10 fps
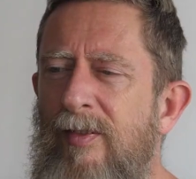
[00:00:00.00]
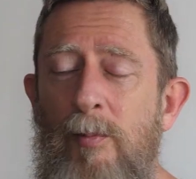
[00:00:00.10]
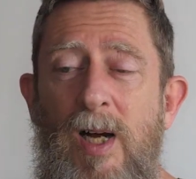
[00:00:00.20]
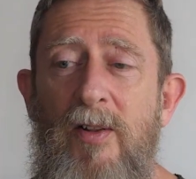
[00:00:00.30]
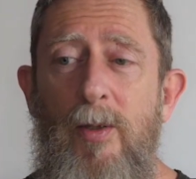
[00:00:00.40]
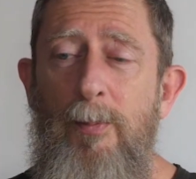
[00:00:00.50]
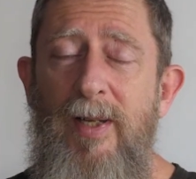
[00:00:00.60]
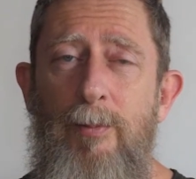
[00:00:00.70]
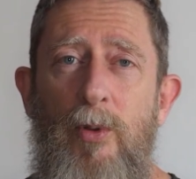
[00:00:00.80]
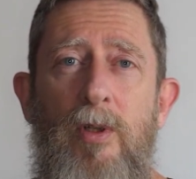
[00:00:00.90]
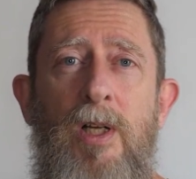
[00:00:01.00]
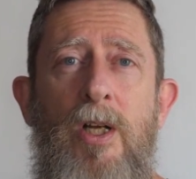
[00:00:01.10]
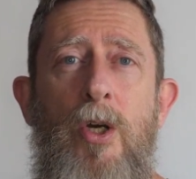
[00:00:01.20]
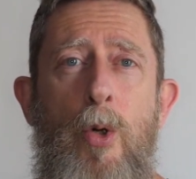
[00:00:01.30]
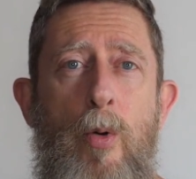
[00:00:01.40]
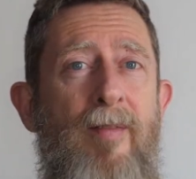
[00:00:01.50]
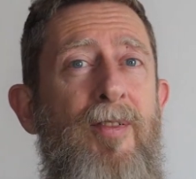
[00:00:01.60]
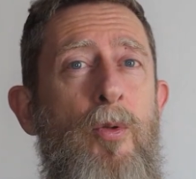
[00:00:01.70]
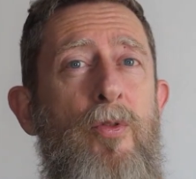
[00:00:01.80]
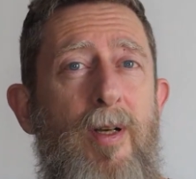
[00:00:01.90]
from other people who
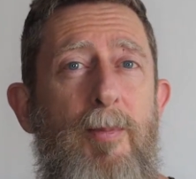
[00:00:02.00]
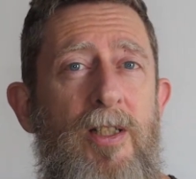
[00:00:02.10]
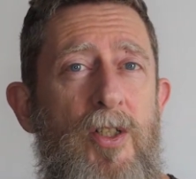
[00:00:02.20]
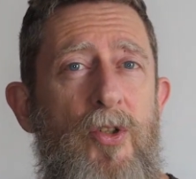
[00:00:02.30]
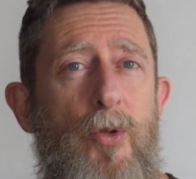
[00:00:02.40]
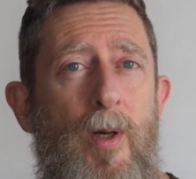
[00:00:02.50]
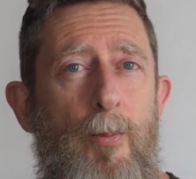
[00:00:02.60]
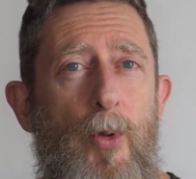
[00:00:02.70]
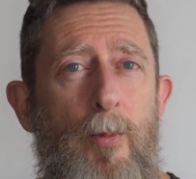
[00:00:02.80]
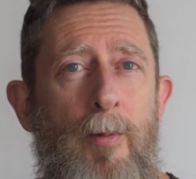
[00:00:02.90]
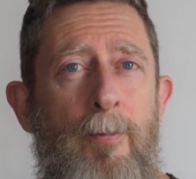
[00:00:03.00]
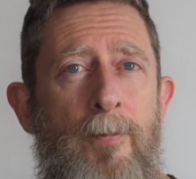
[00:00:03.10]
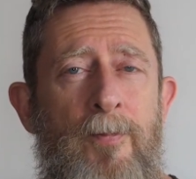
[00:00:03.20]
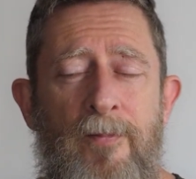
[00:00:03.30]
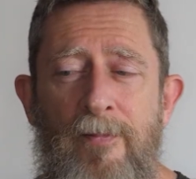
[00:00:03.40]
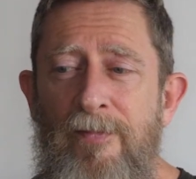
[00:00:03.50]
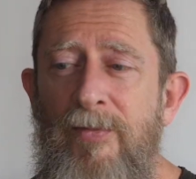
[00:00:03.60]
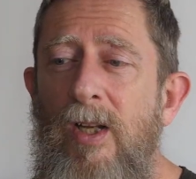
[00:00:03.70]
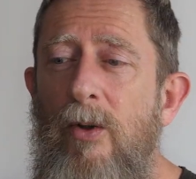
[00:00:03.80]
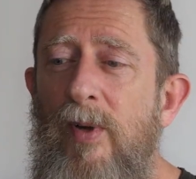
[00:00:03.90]
have contributed to our problem,
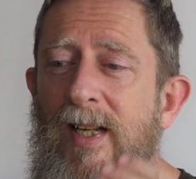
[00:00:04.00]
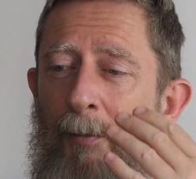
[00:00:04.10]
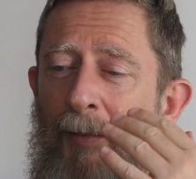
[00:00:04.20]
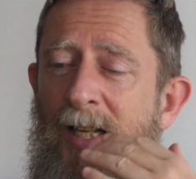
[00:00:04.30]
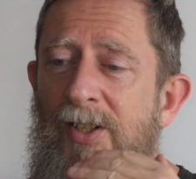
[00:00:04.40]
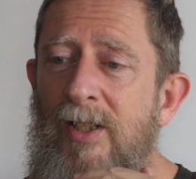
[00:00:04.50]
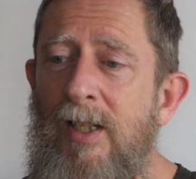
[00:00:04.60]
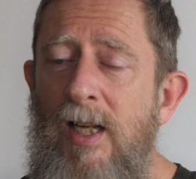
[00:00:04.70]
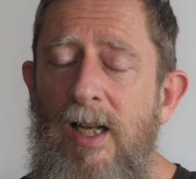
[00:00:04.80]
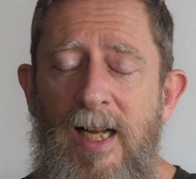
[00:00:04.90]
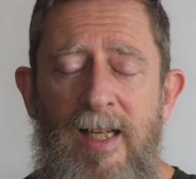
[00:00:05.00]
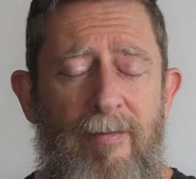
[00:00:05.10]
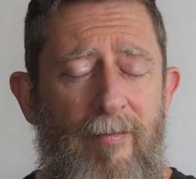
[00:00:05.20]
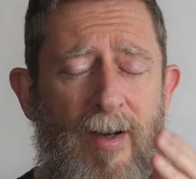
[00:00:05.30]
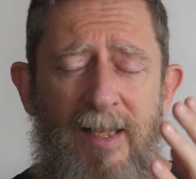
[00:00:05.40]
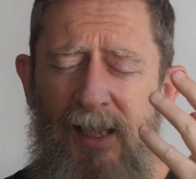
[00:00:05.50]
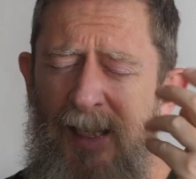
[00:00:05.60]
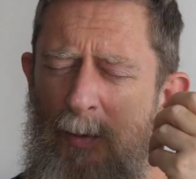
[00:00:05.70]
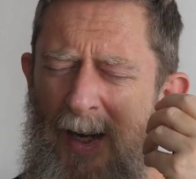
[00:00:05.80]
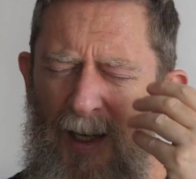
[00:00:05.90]
we imagine in a
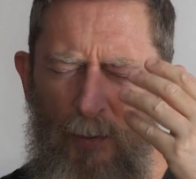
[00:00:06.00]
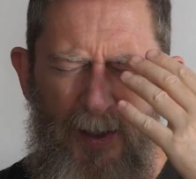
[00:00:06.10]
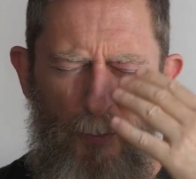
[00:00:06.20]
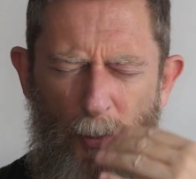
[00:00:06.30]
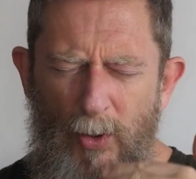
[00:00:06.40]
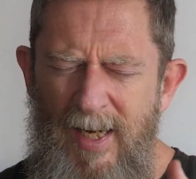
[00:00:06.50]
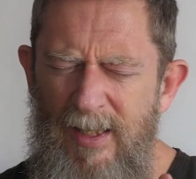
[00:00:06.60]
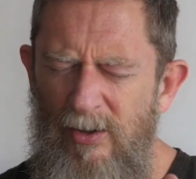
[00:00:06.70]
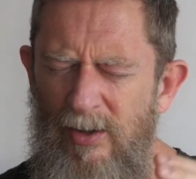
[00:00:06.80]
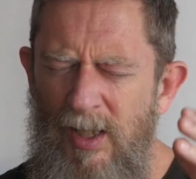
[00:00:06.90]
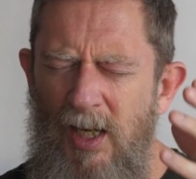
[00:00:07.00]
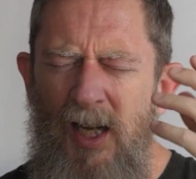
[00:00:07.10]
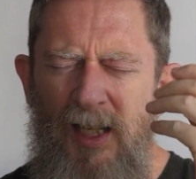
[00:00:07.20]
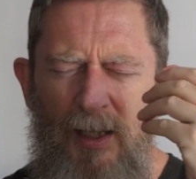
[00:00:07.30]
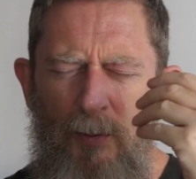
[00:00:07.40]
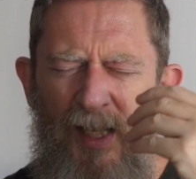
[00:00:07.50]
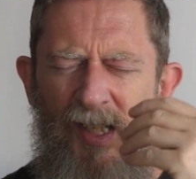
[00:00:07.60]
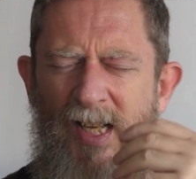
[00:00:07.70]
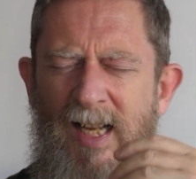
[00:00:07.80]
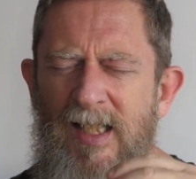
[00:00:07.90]
friendly way with a prayer that we
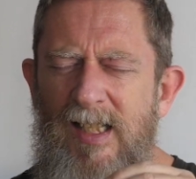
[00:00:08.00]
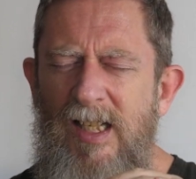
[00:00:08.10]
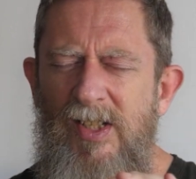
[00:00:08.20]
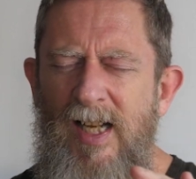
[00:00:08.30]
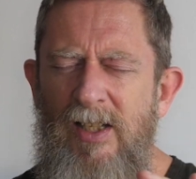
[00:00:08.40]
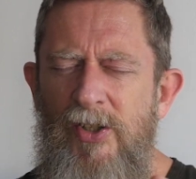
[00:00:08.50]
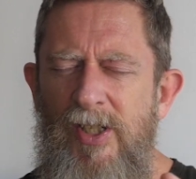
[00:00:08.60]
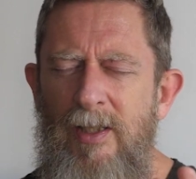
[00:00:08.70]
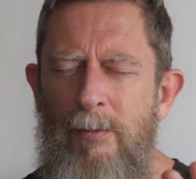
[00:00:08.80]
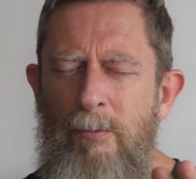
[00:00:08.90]
send this energy